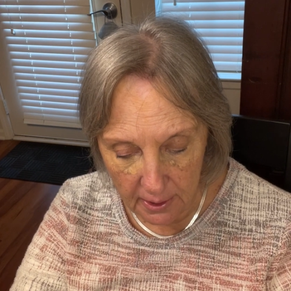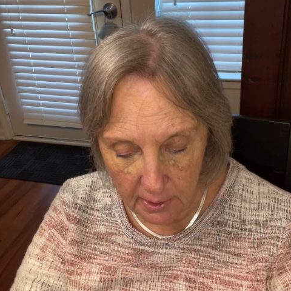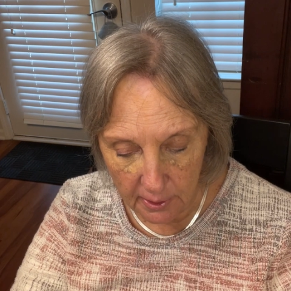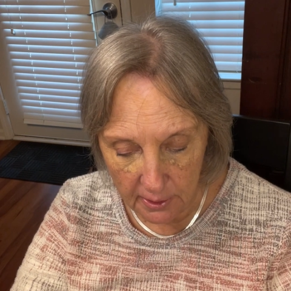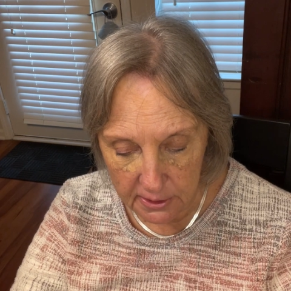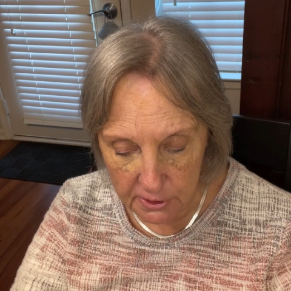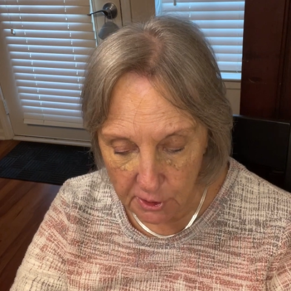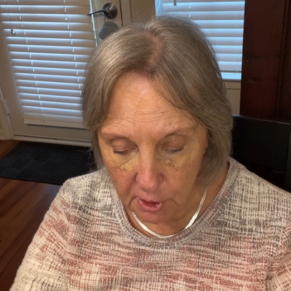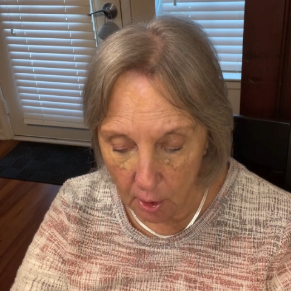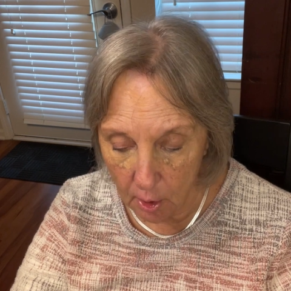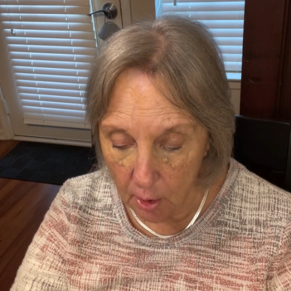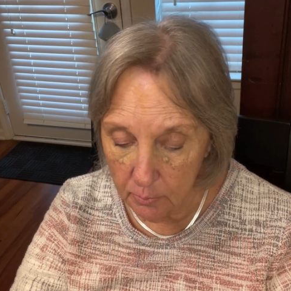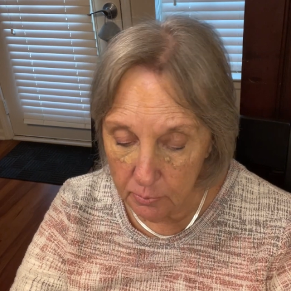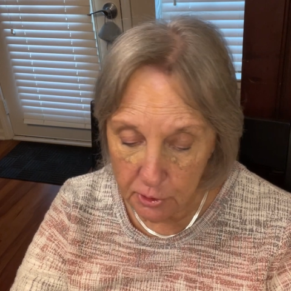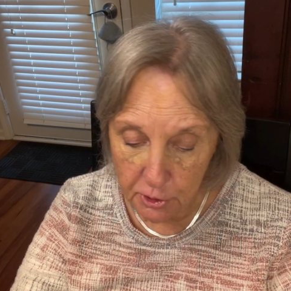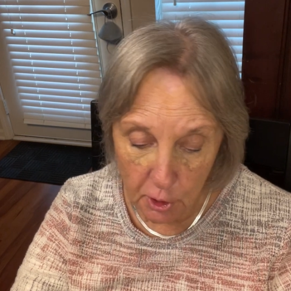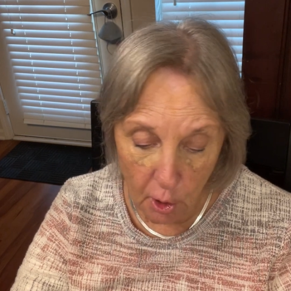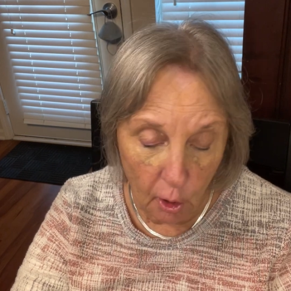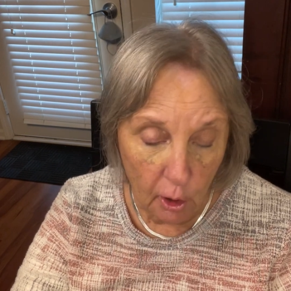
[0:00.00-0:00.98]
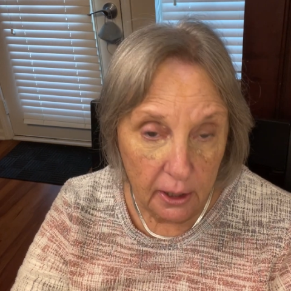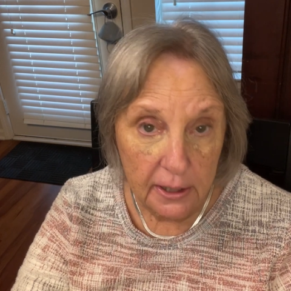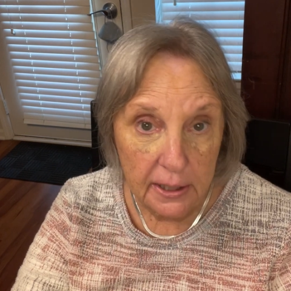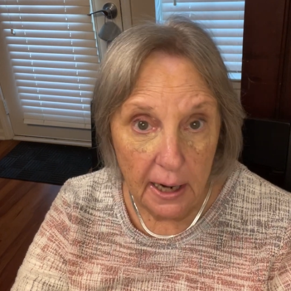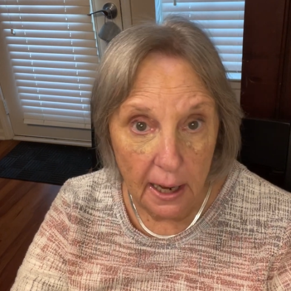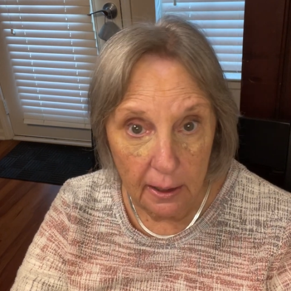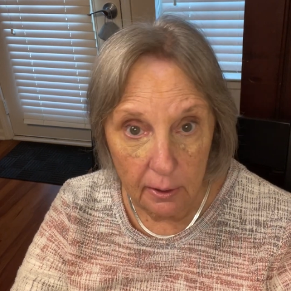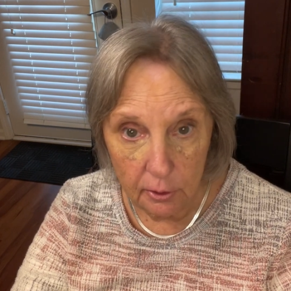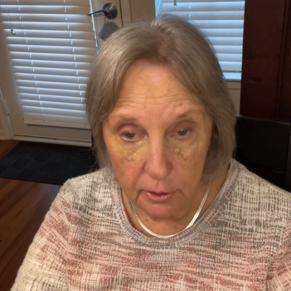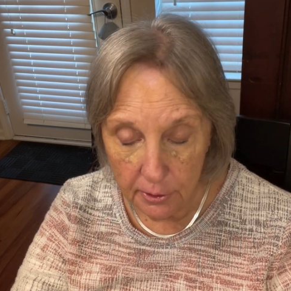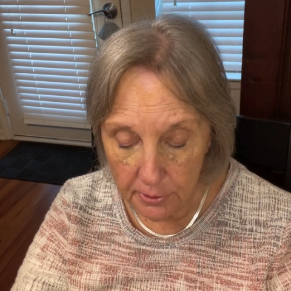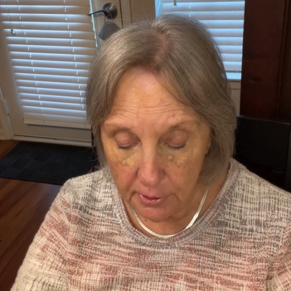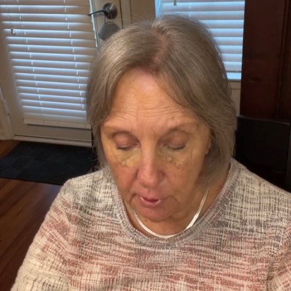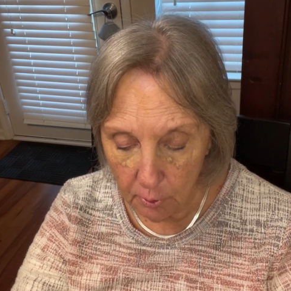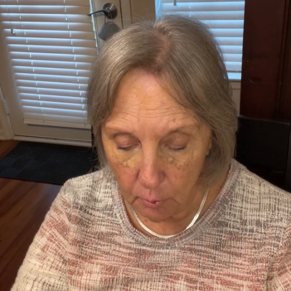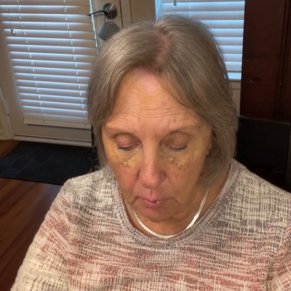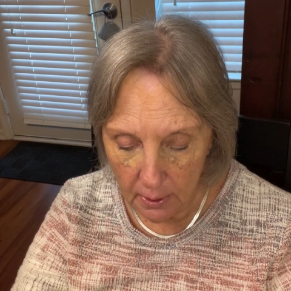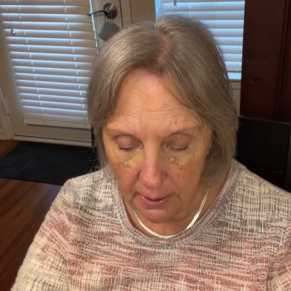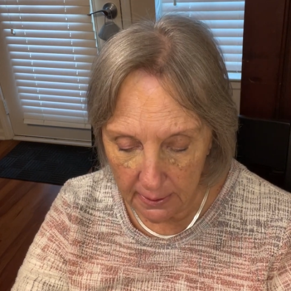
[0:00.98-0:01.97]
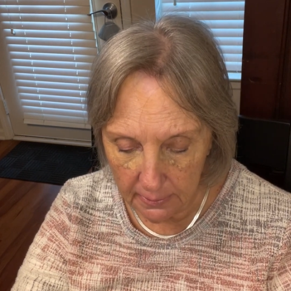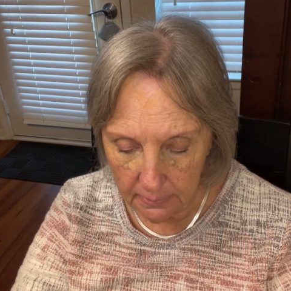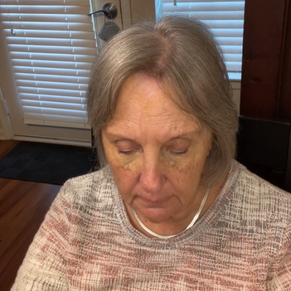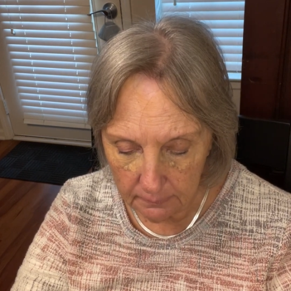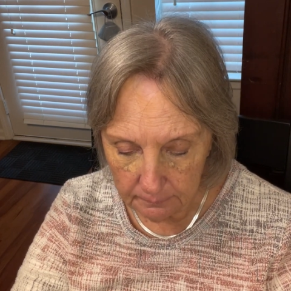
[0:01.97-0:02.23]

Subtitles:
on his arm darted out of their way.